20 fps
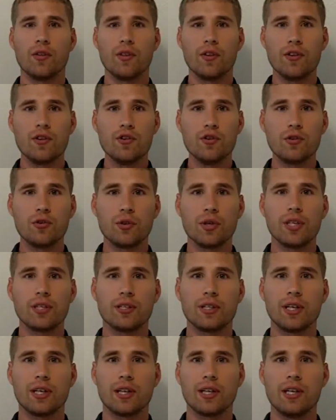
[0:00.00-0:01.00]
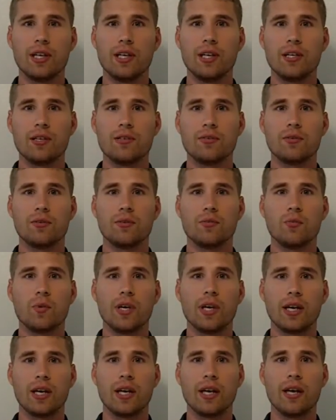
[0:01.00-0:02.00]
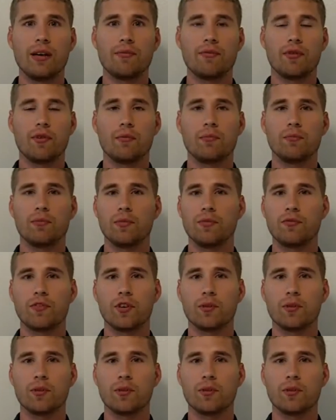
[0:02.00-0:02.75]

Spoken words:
nutrients like these we can get from